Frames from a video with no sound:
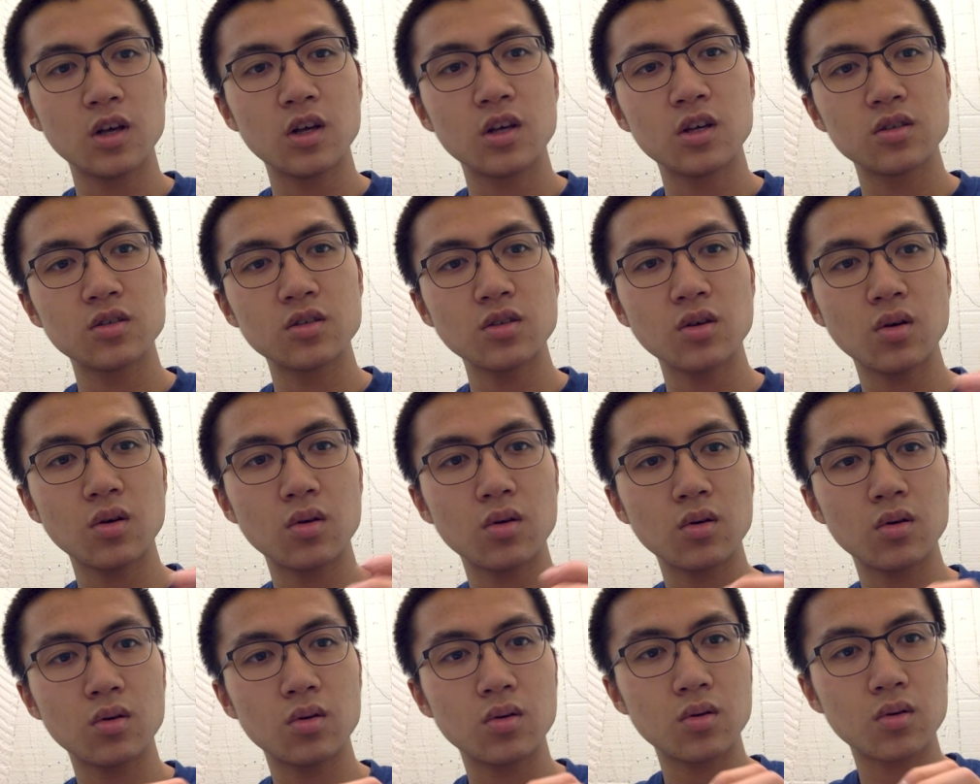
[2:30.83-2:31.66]

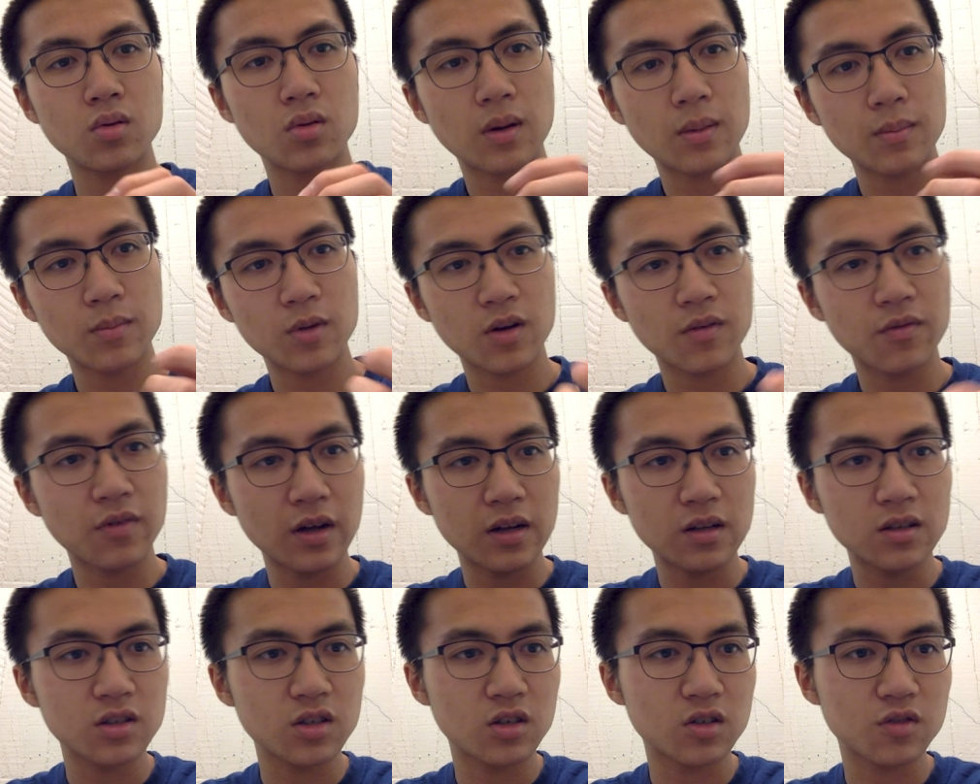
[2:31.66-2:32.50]
So I'm going to find
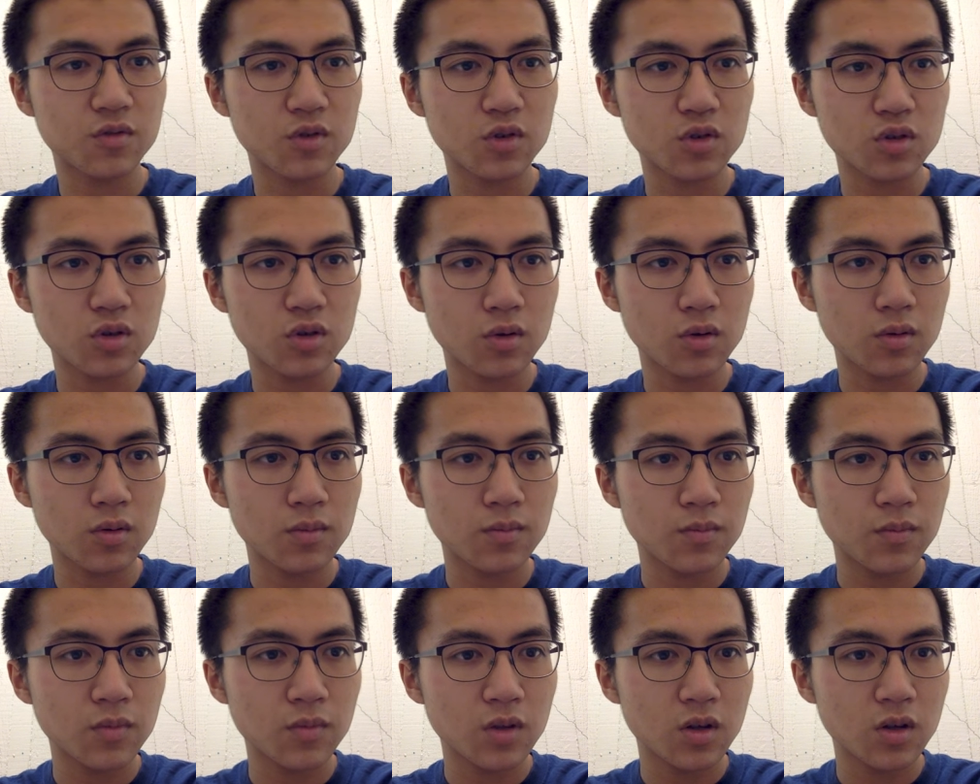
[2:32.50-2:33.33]
the Salesforce logo.
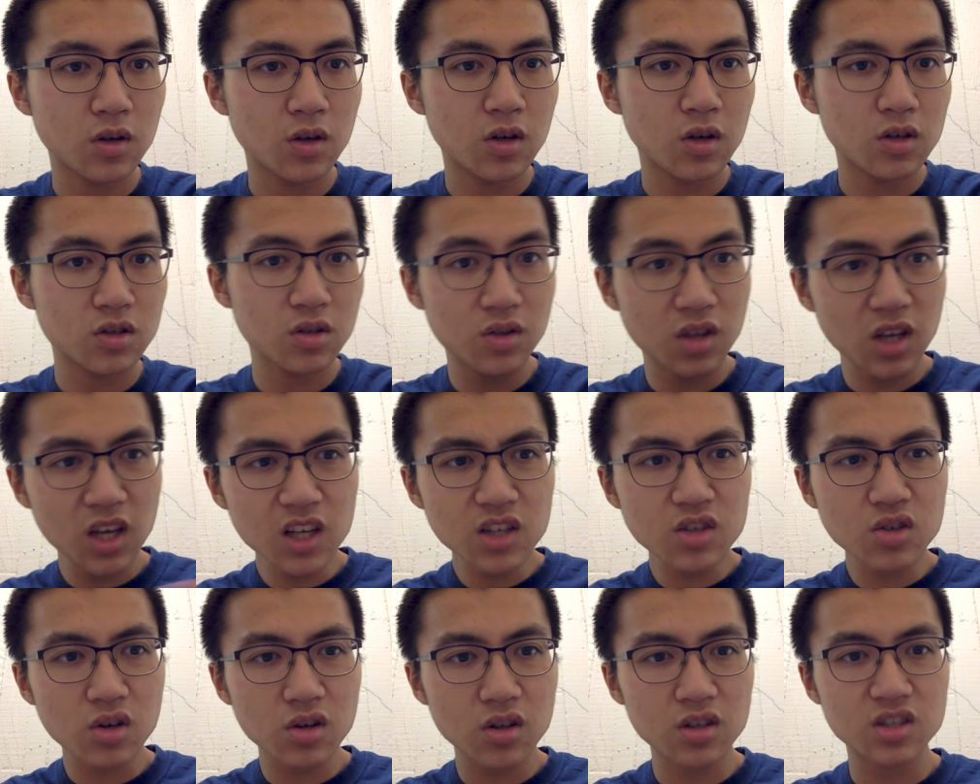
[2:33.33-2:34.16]
So these
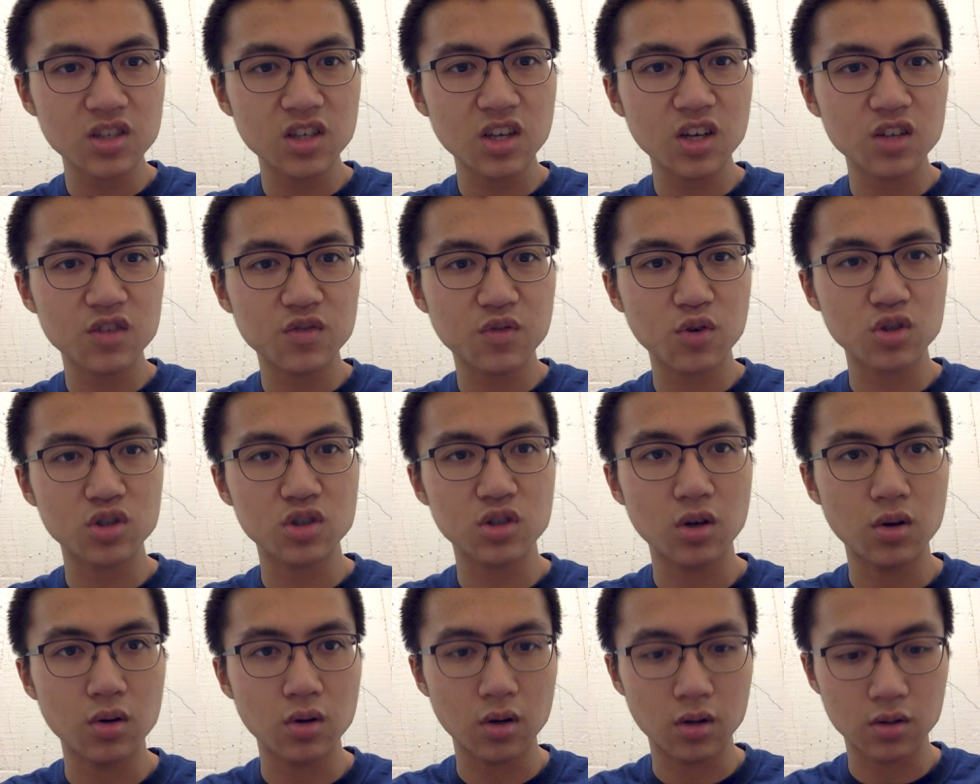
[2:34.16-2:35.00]
are the Salesforce
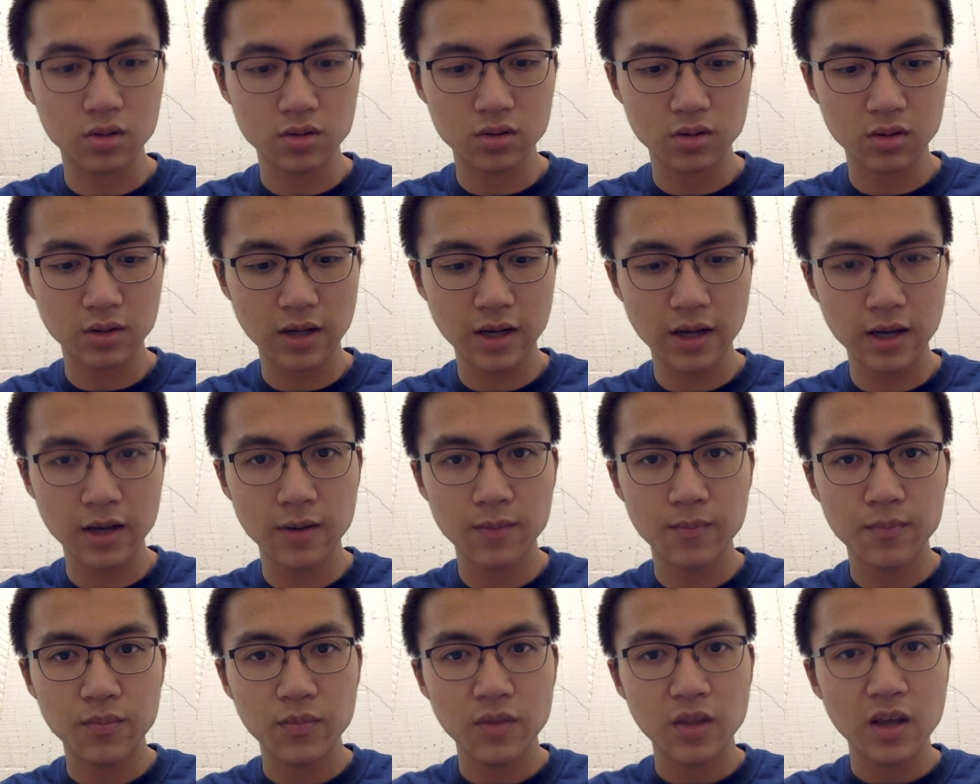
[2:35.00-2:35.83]
logos, okay?
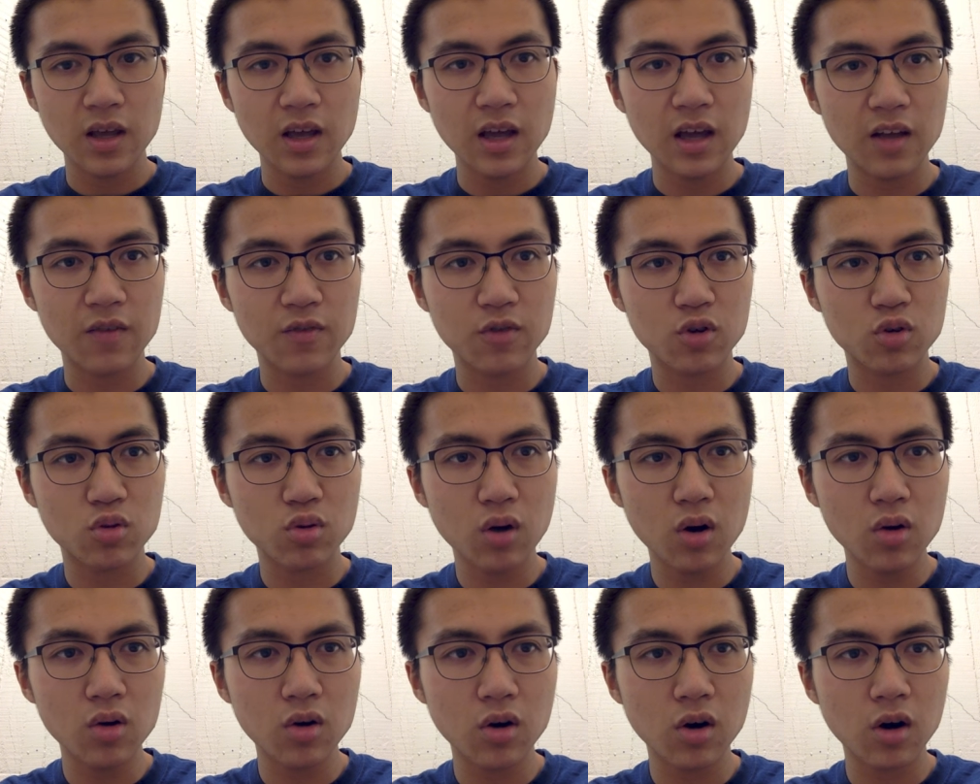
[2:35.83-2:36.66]
And for
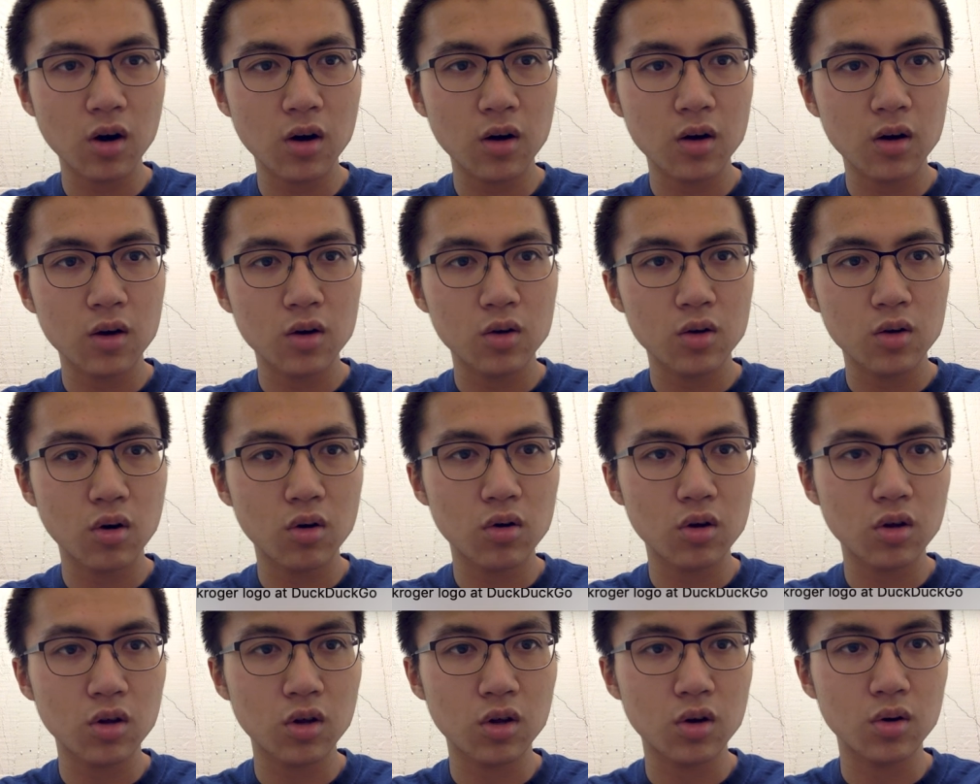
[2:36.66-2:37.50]
Kroger
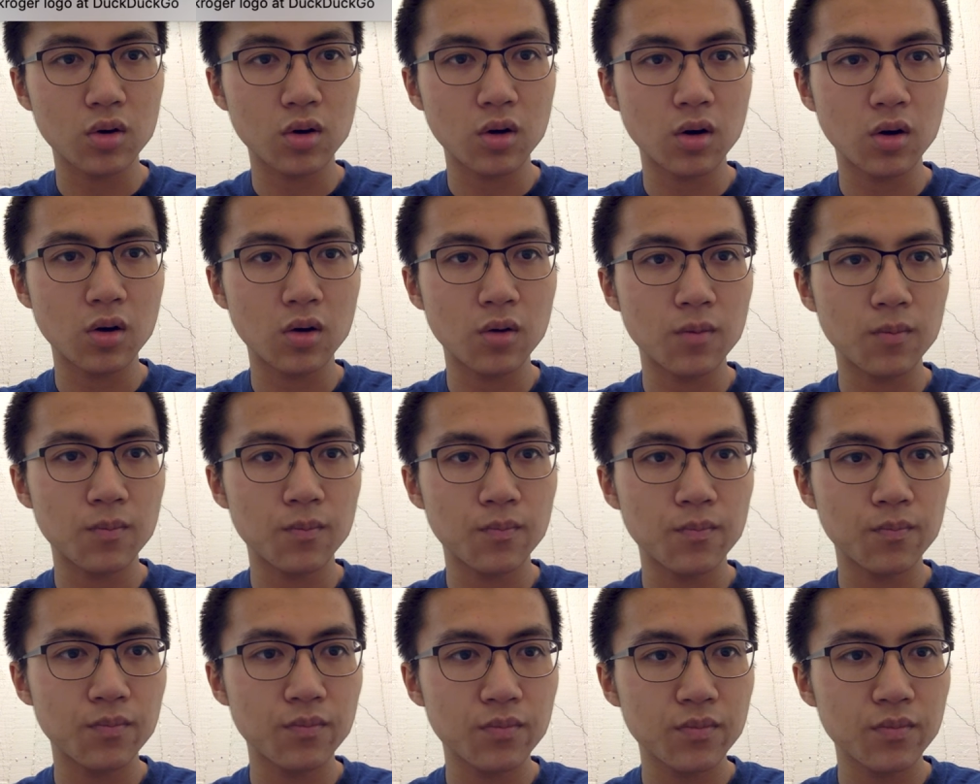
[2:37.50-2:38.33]
logo,
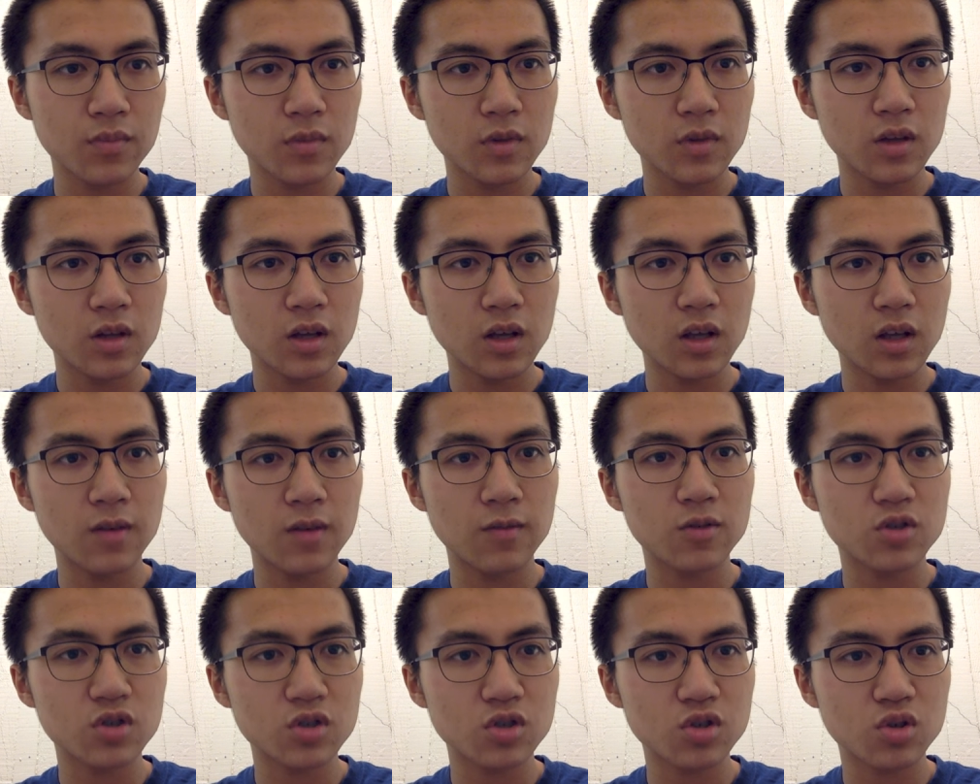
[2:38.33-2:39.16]
if you
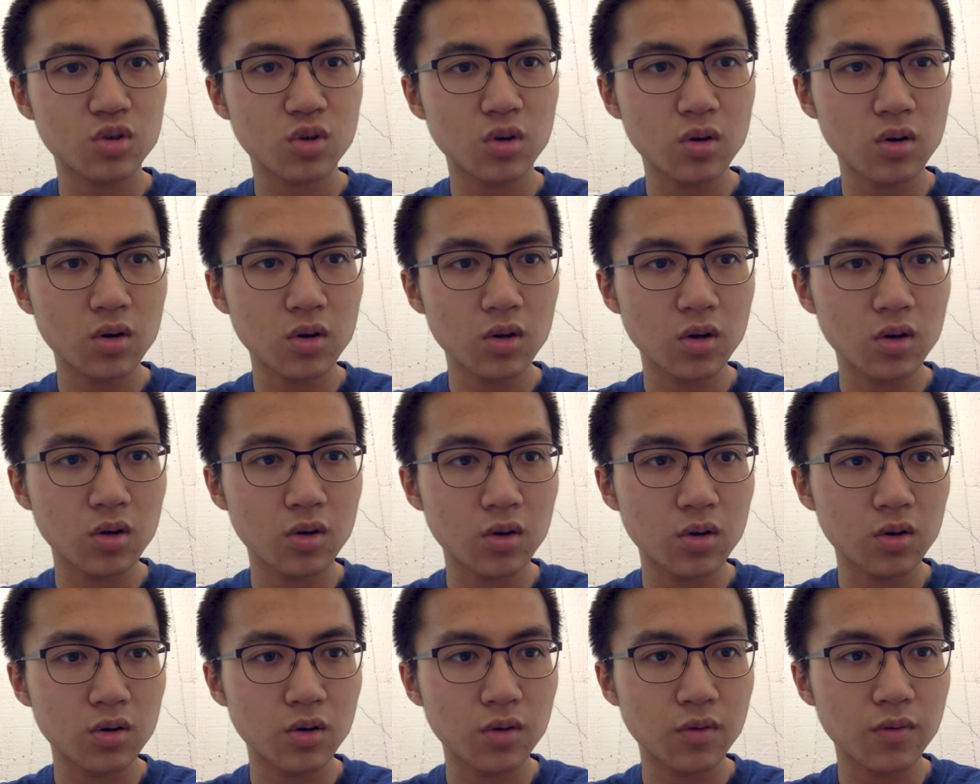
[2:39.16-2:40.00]
search Kroger
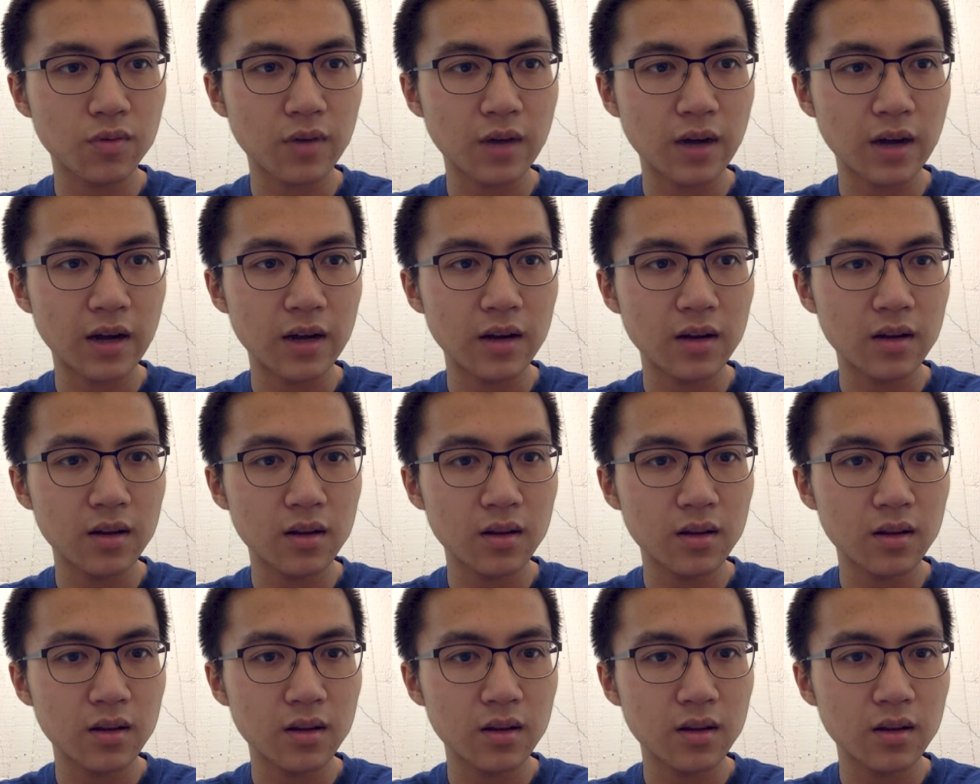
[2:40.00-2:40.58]
logo, you'll find,